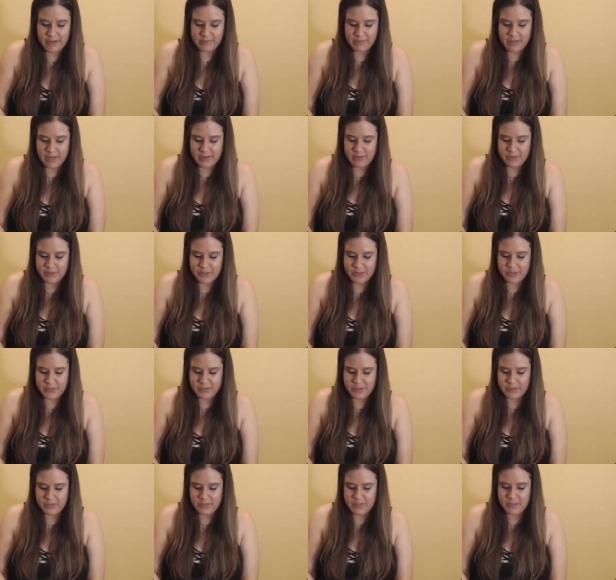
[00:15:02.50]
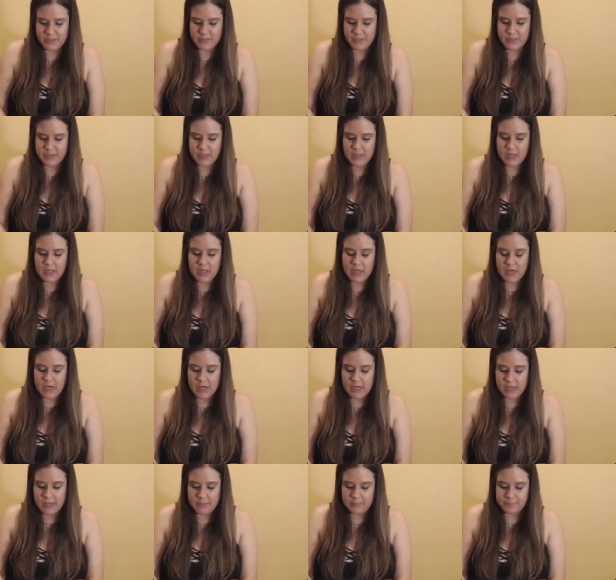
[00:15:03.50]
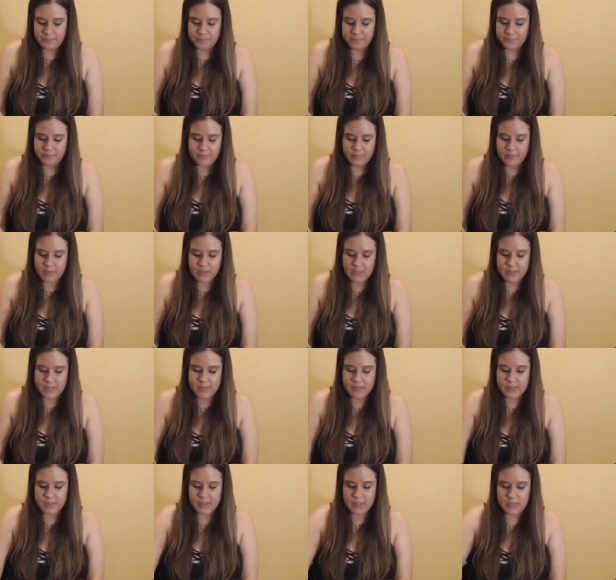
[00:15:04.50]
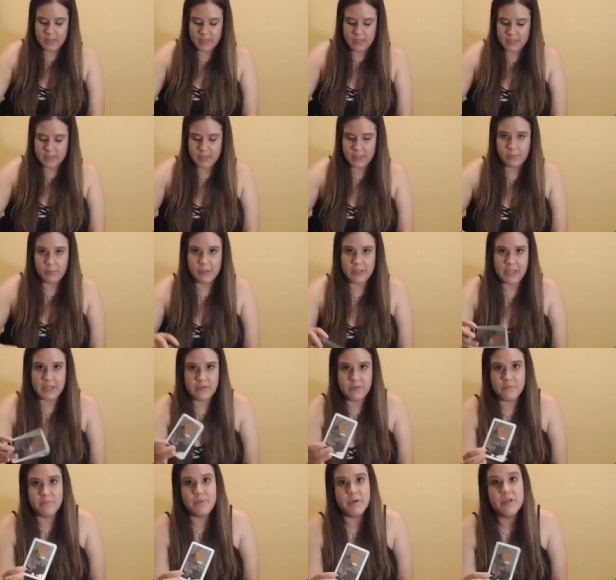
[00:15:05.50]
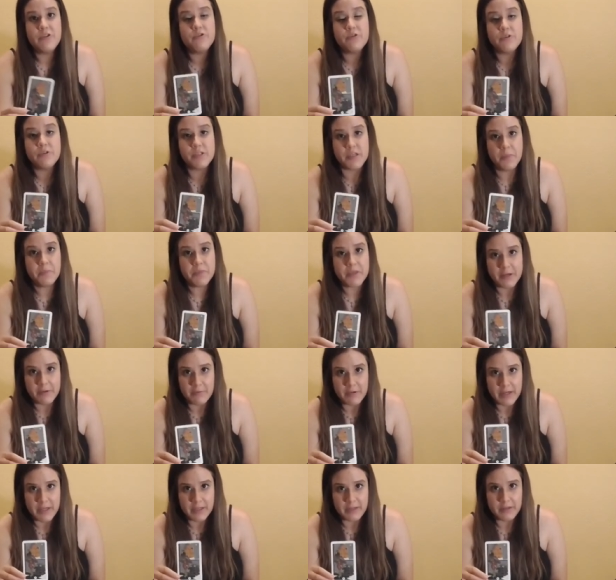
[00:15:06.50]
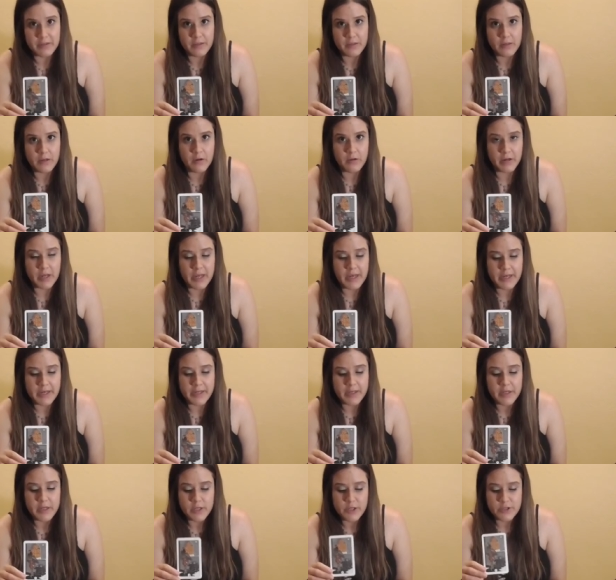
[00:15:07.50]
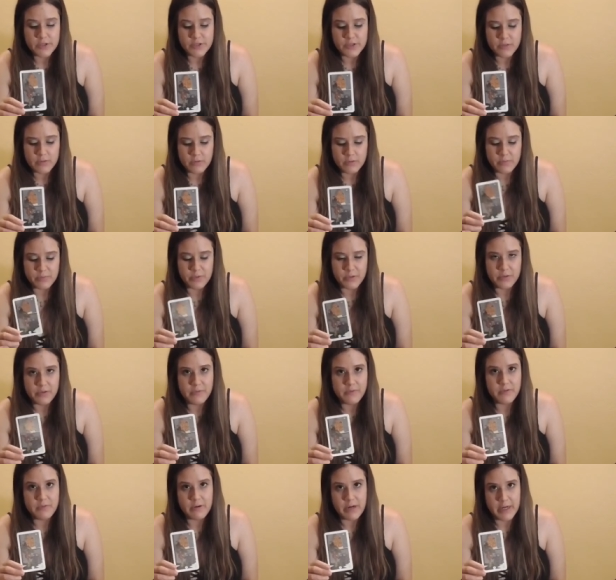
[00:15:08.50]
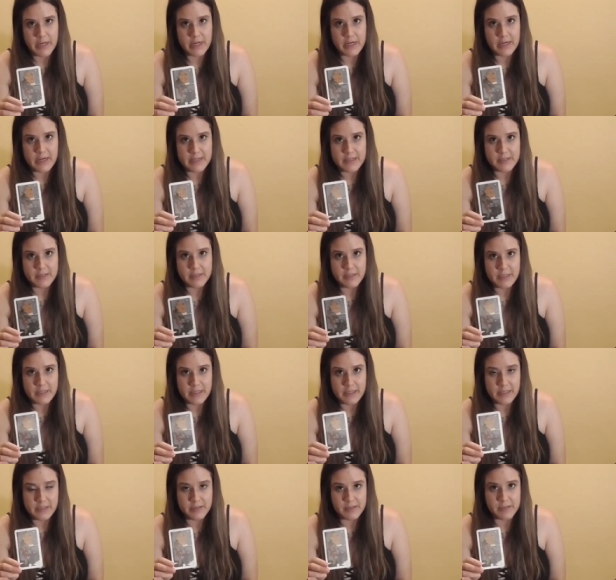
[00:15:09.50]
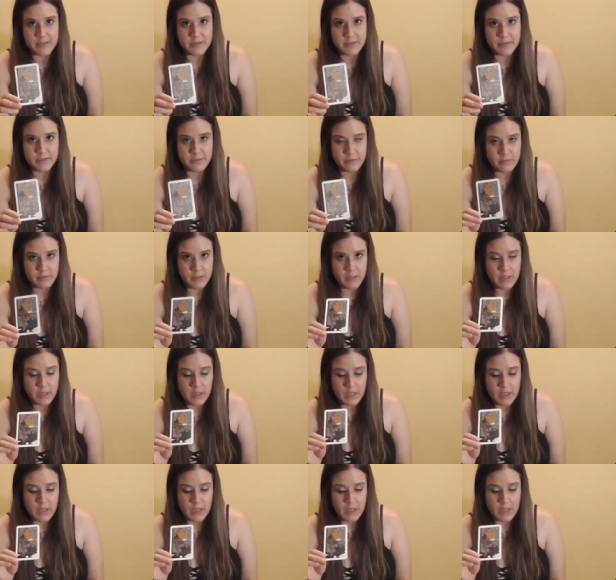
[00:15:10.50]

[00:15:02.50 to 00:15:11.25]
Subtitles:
heavy energy too. This is someone that you've been through something with, okay? So both of you recognize the need to